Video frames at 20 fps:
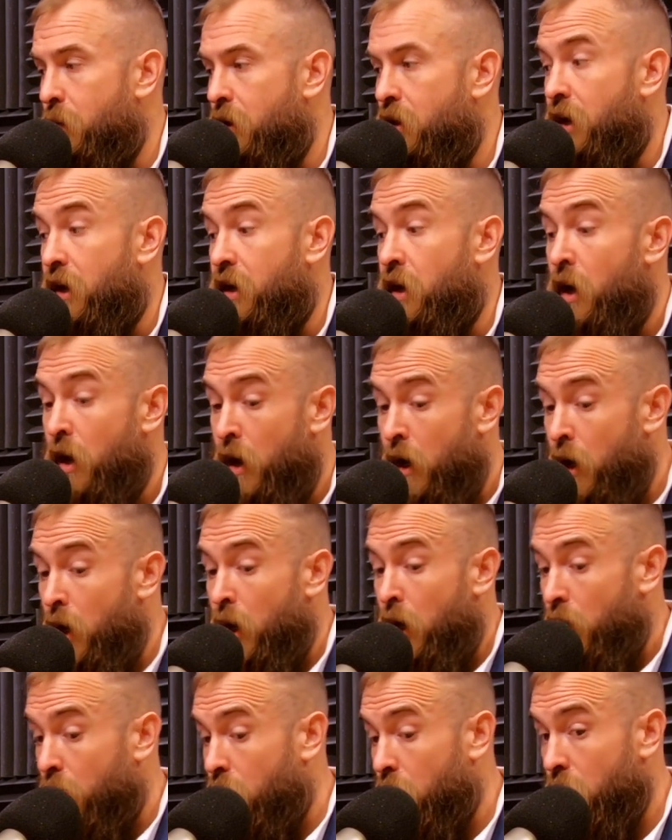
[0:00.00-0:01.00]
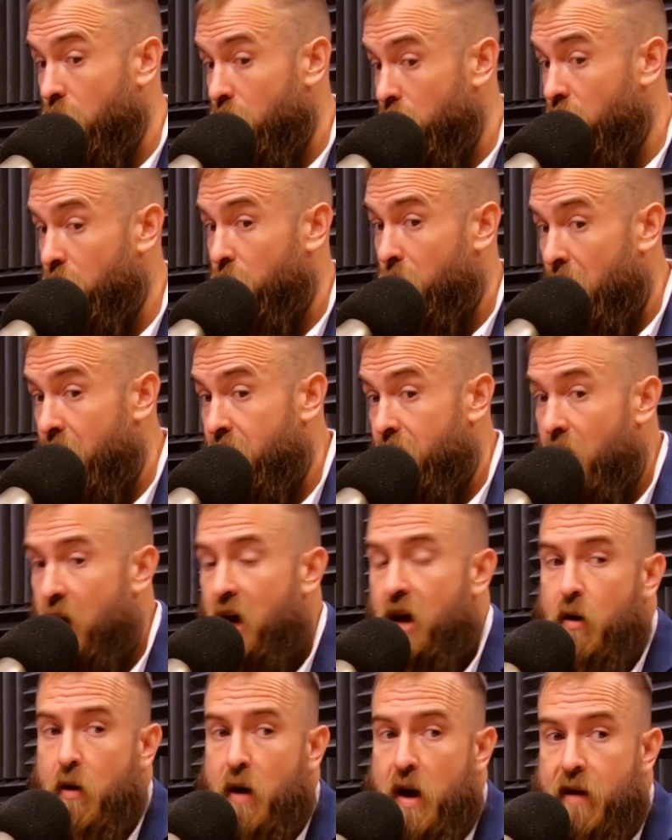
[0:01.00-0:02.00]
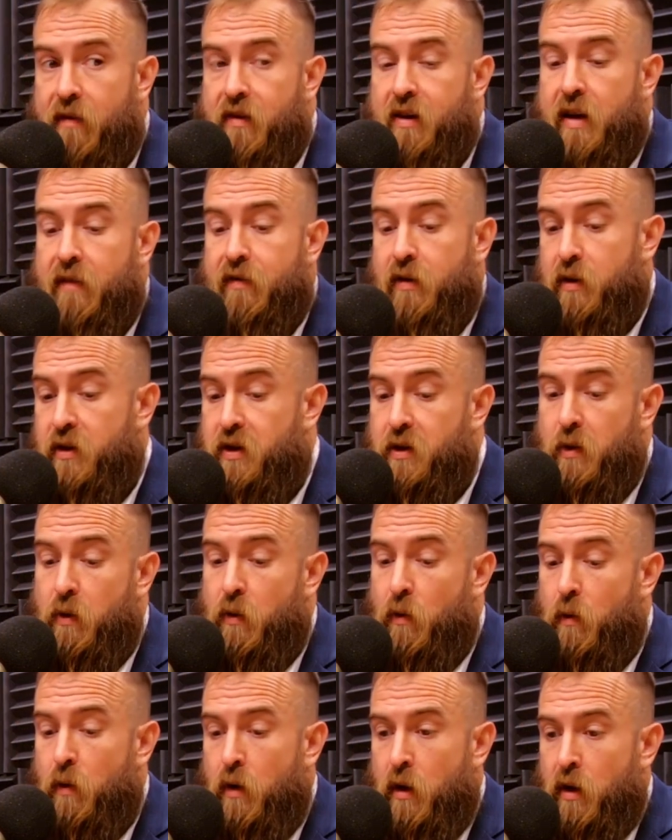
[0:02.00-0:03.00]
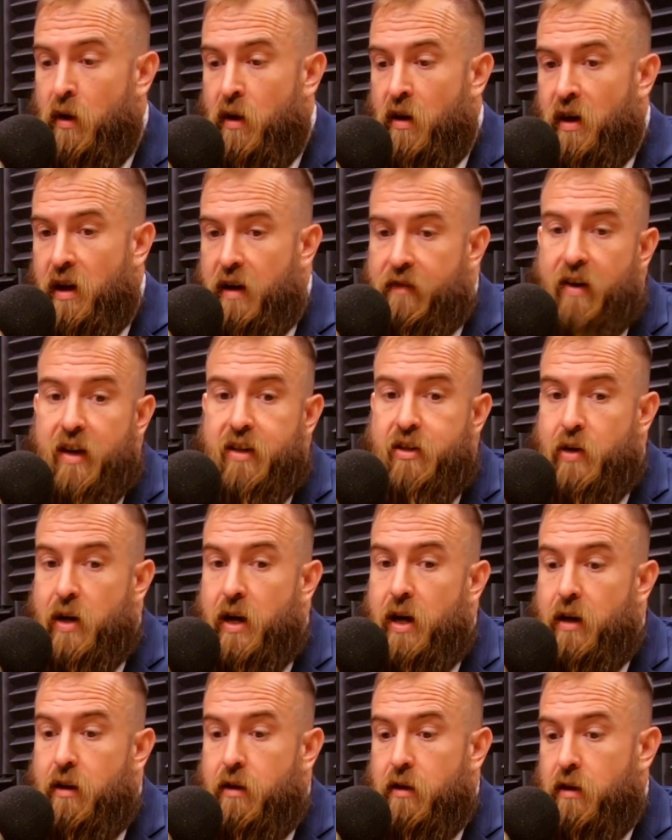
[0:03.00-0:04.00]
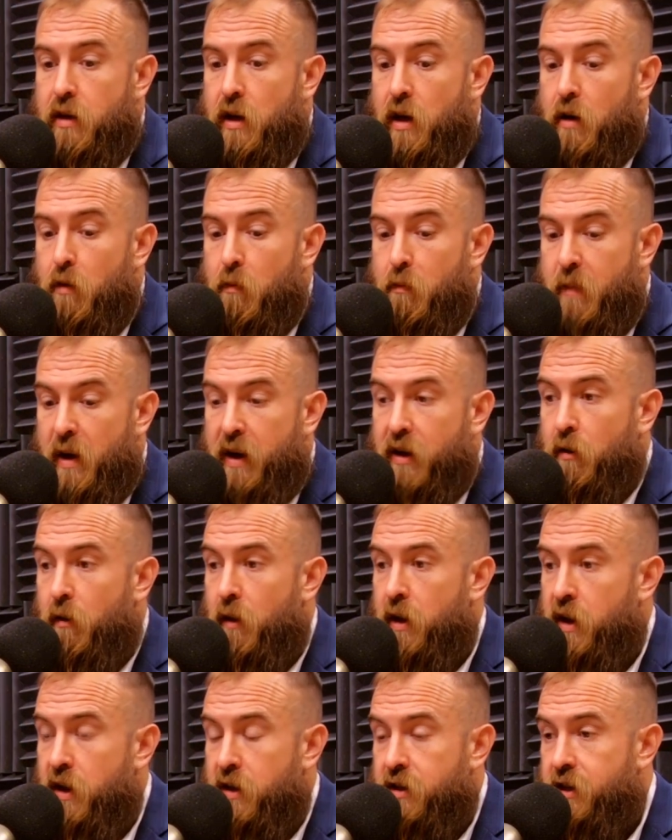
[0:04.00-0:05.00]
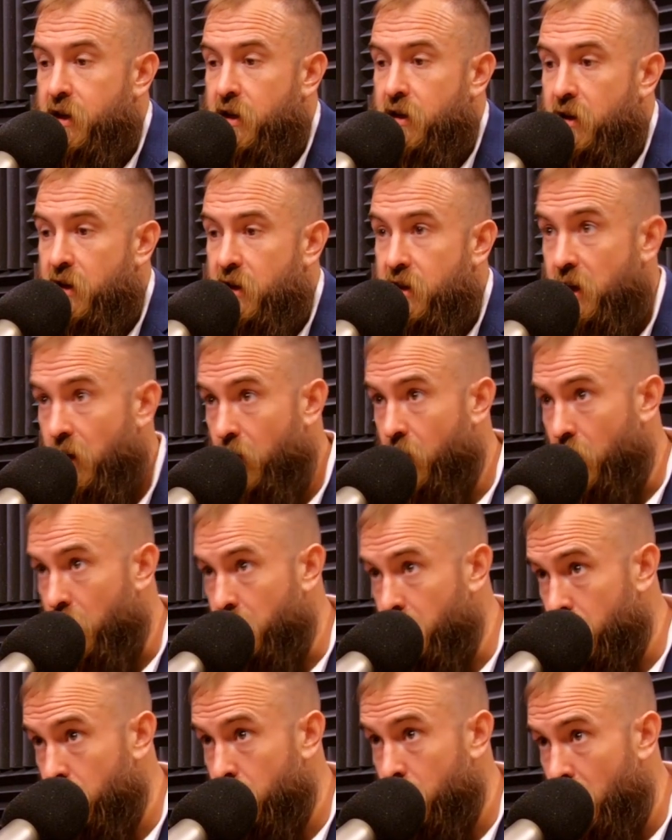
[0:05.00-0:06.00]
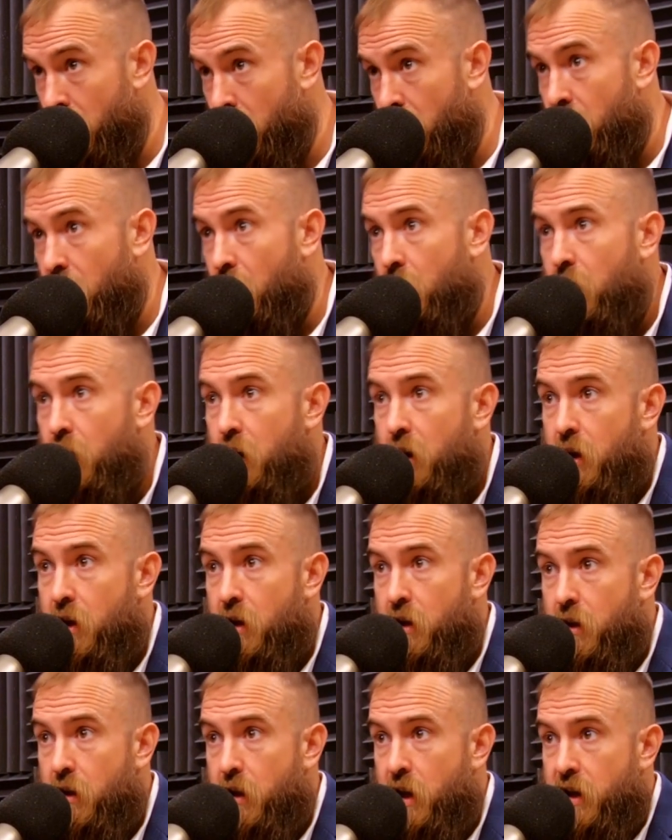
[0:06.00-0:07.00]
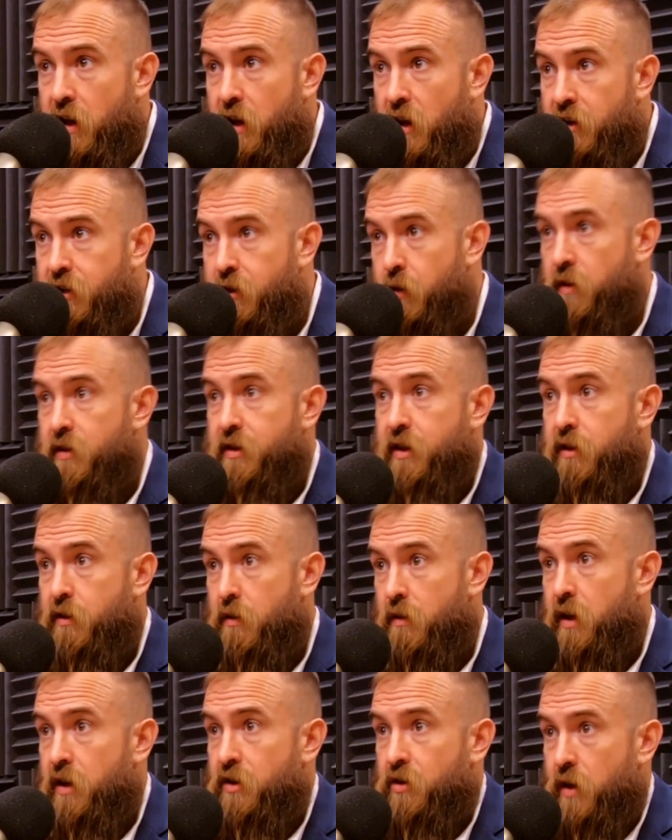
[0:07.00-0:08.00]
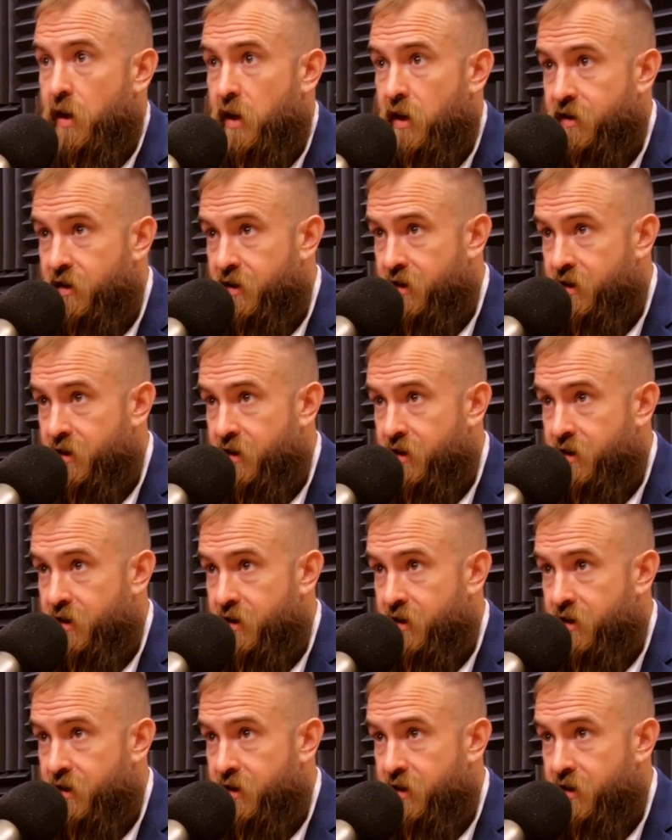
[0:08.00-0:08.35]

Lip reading: But like currently right now, if I trade, Bitcoin into Ethereum, like as soon as I do that trade, it's a